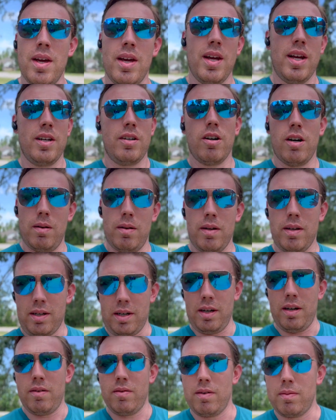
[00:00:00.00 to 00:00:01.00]
I'm
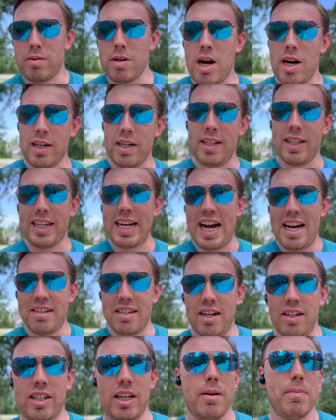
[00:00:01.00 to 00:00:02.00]
talking to the guys out there.